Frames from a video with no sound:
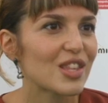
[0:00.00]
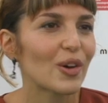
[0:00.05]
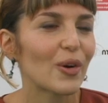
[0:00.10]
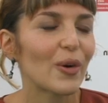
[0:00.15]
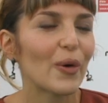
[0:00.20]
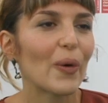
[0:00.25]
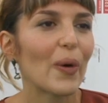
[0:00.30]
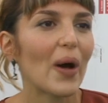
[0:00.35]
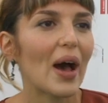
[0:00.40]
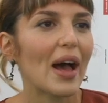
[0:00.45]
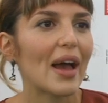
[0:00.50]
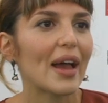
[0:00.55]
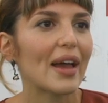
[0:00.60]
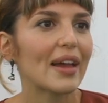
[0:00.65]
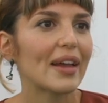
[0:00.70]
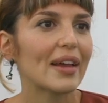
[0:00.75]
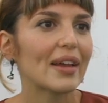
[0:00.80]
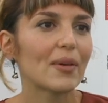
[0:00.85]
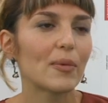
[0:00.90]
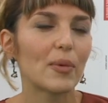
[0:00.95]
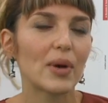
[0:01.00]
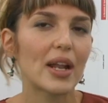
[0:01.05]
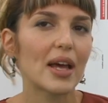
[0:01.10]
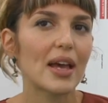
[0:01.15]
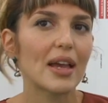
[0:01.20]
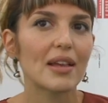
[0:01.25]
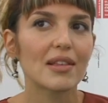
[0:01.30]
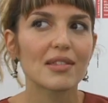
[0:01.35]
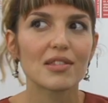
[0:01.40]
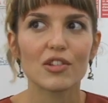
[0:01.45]
So when
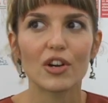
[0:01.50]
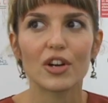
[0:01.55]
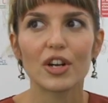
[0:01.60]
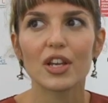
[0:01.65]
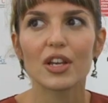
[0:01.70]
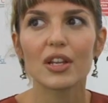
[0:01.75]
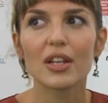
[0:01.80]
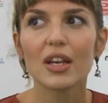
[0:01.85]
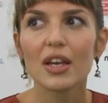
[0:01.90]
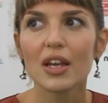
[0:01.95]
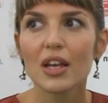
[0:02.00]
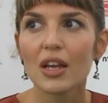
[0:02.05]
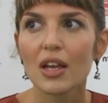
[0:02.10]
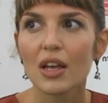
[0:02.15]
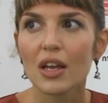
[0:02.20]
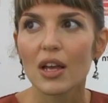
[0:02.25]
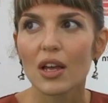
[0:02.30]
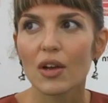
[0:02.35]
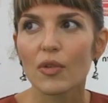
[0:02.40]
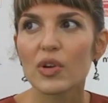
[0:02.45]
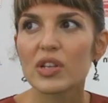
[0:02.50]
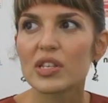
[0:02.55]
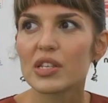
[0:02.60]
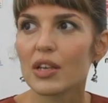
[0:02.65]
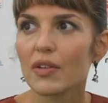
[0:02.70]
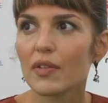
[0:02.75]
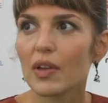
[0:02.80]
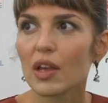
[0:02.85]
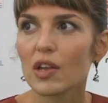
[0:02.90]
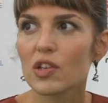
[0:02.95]
I started
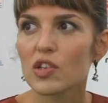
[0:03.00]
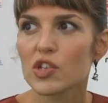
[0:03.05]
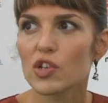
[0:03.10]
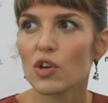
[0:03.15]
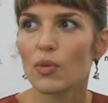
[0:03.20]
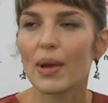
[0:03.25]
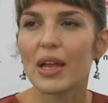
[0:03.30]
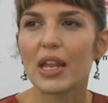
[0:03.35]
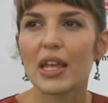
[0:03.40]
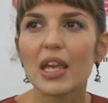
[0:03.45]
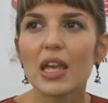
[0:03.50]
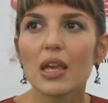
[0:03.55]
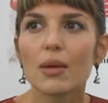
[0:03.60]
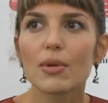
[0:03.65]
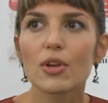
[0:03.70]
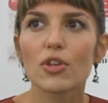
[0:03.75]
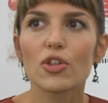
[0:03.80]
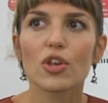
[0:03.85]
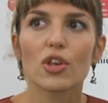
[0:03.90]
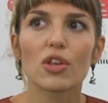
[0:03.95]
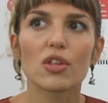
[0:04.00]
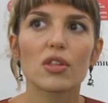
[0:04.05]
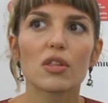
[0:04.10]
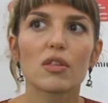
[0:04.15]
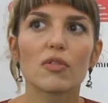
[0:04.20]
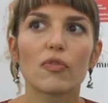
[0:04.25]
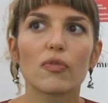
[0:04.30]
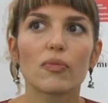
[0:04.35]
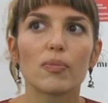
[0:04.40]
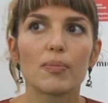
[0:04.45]
receiving so many
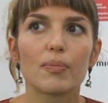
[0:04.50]
images,